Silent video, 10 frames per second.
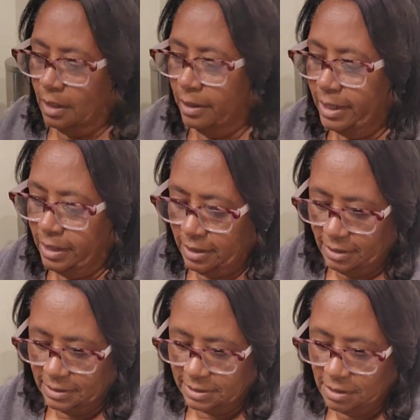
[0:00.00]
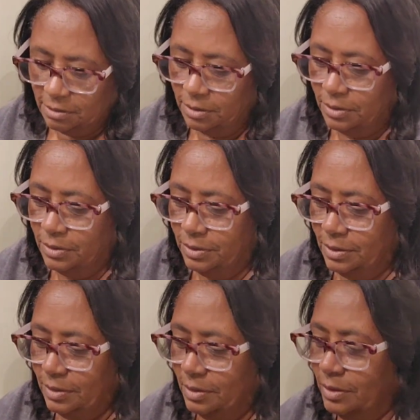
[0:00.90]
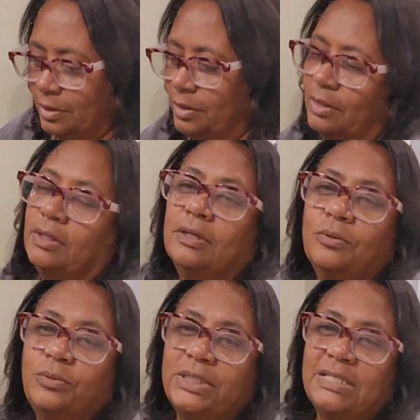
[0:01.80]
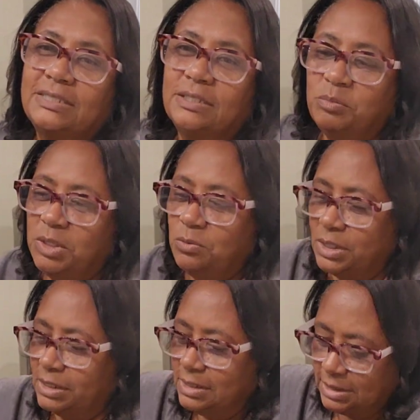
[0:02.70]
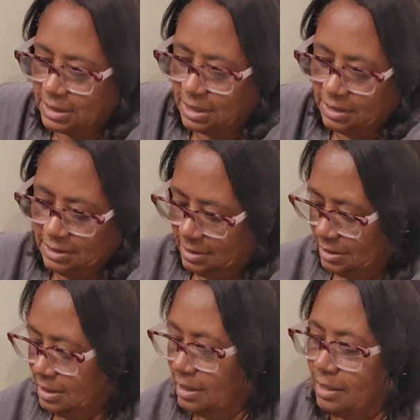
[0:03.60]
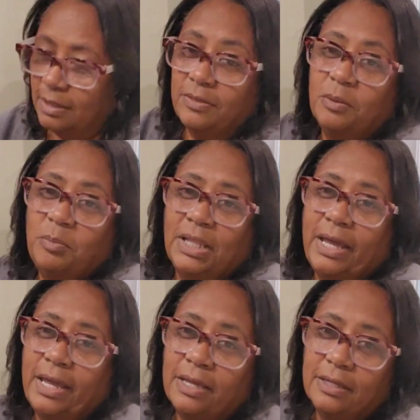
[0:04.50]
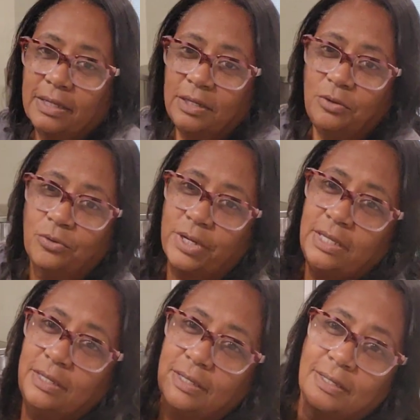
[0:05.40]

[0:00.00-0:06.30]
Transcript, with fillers: right, so what they sent me was the black and gray.